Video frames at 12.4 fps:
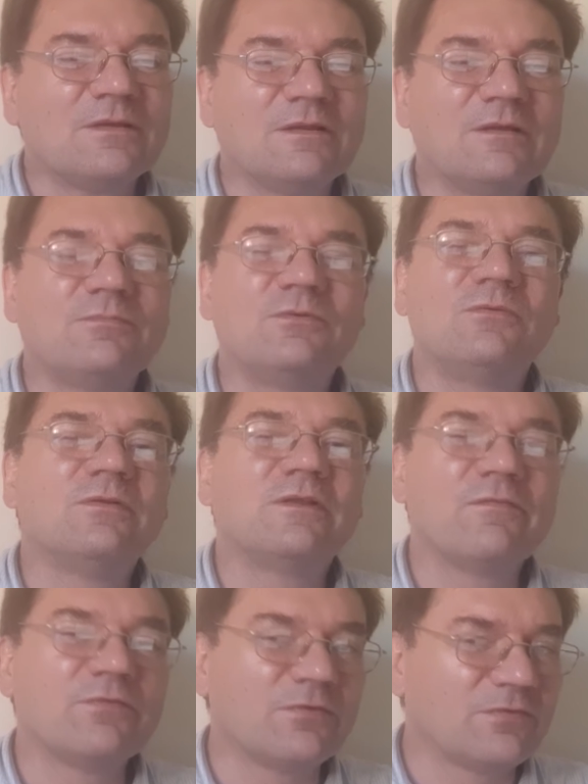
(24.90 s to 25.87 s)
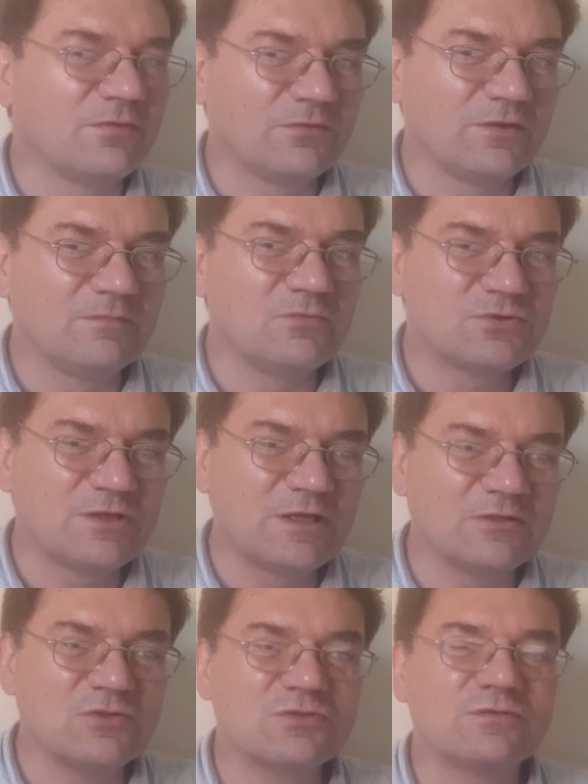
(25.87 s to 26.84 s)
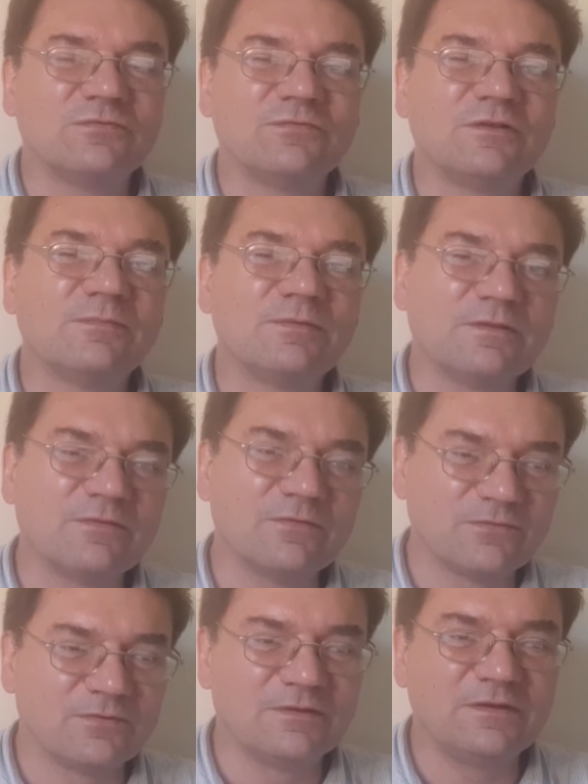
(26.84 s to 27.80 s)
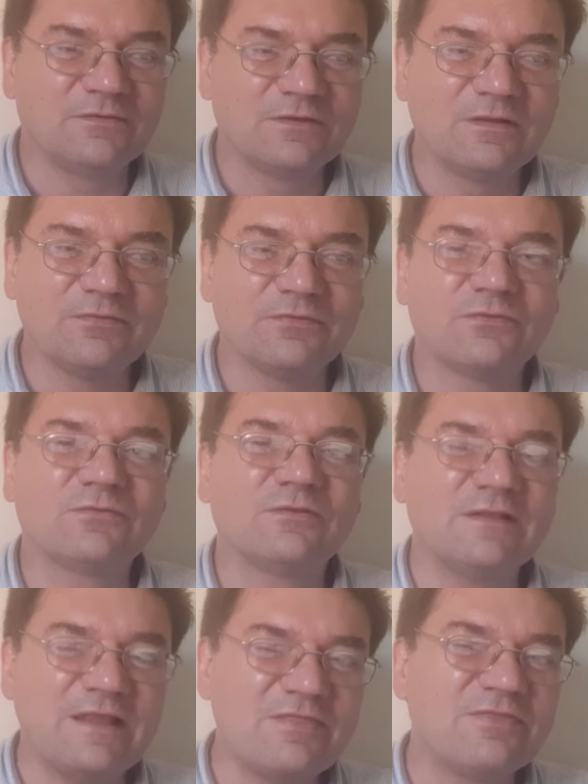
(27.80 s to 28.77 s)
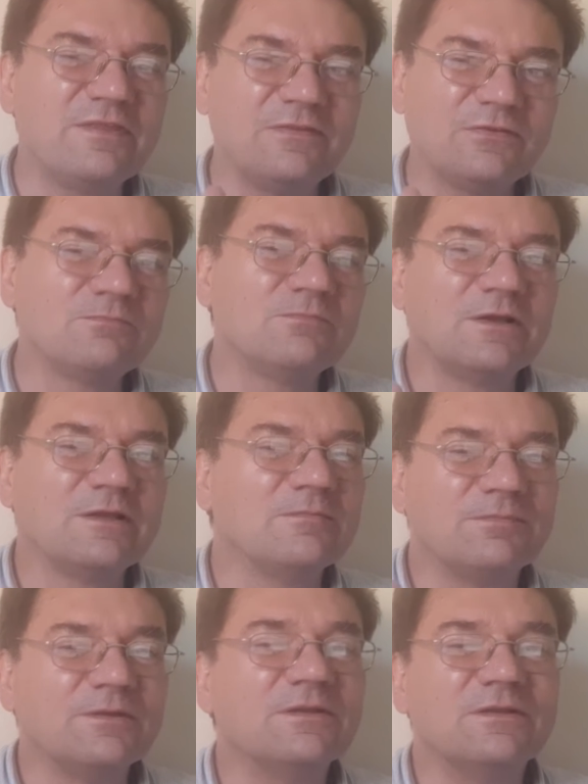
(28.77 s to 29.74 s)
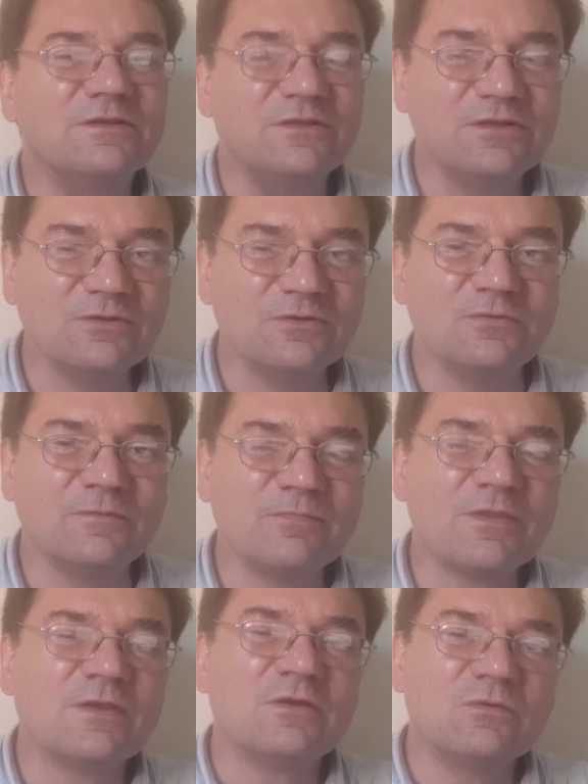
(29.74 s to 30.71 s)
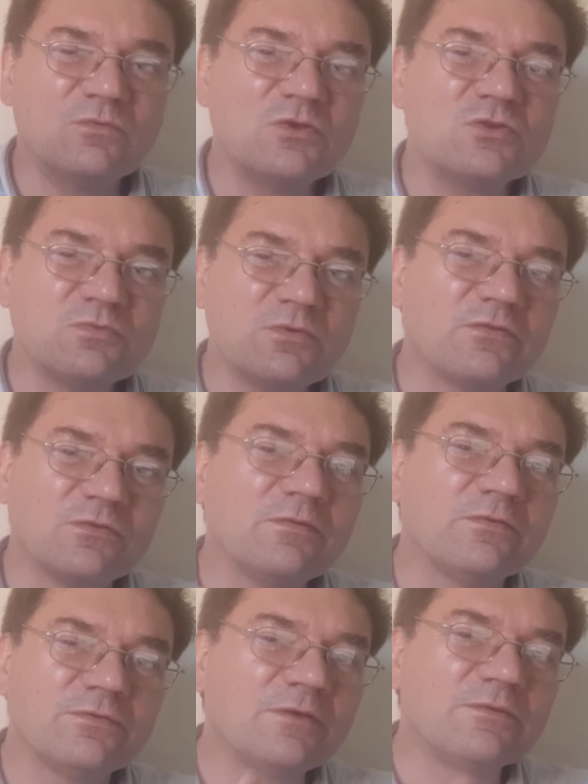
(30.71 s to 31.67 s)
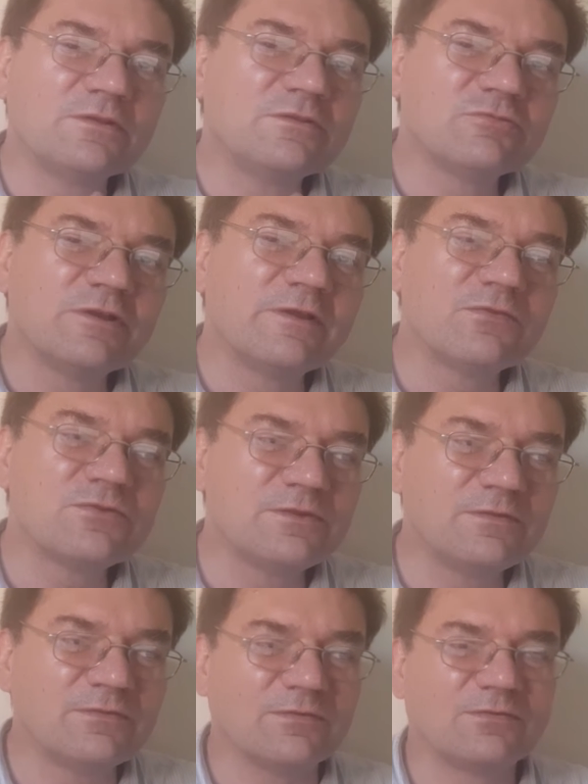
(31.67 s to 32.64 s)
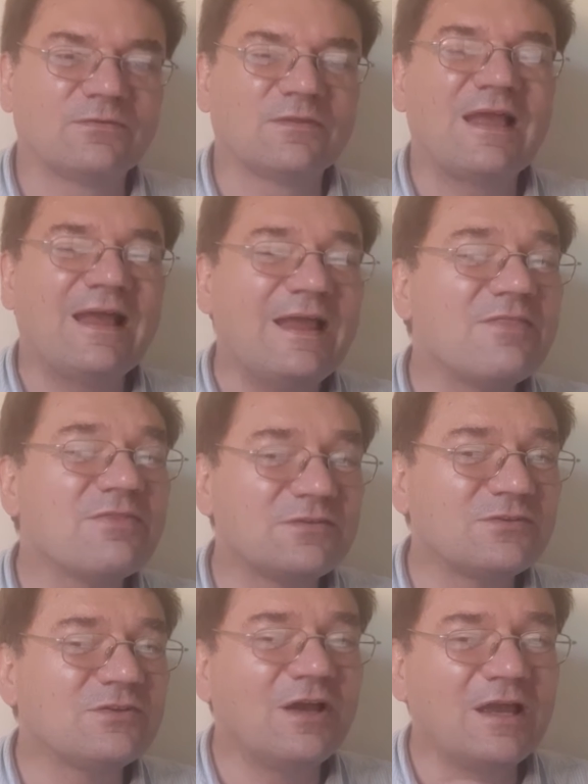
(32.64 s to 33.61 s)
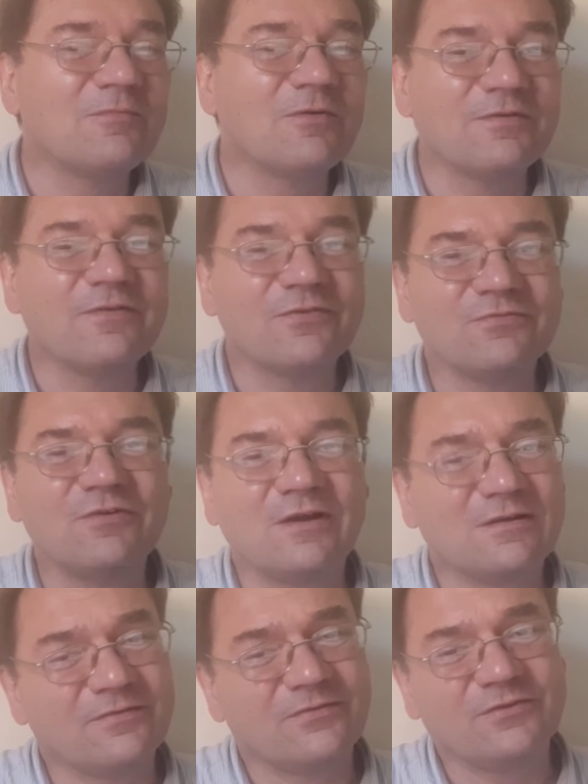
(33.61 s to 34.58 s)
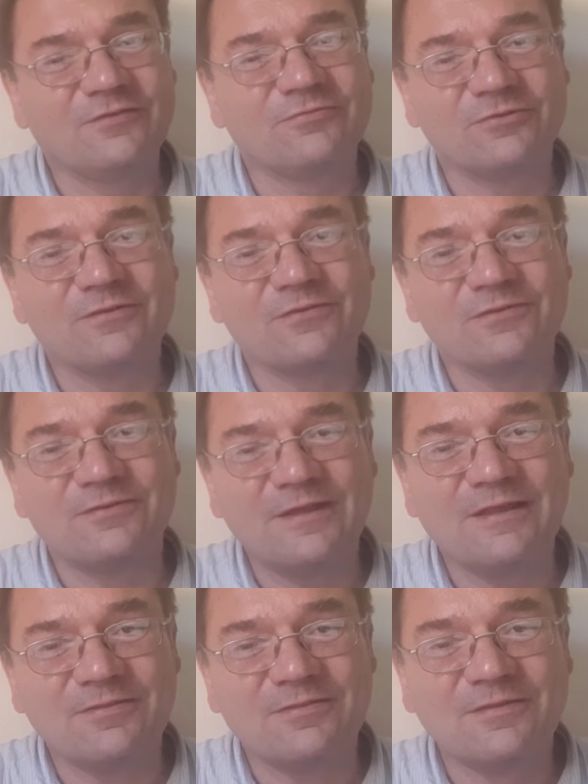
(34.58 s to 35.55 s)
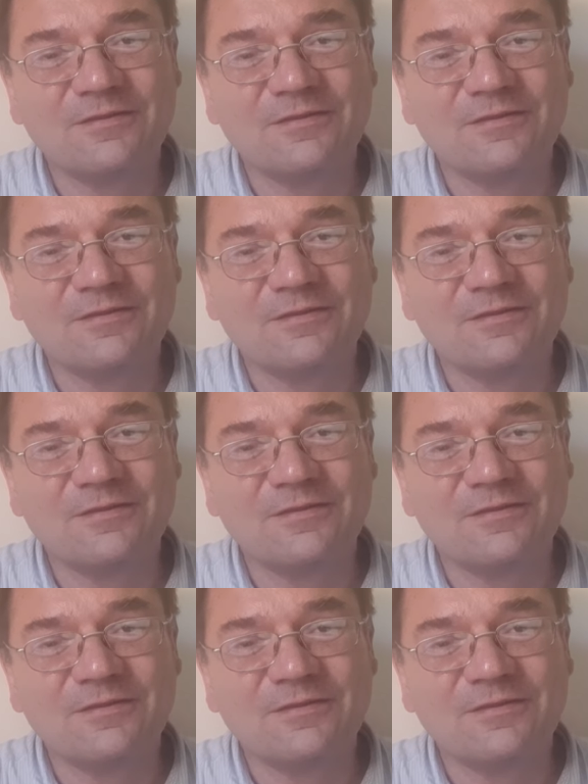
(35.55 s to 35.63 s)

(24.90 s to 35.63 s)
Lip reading: Now, Paul gives us the same challenge in Philippians when he tells us to let this mind be in you, which was also in Christ Jesus at the time of his final sufferings and death.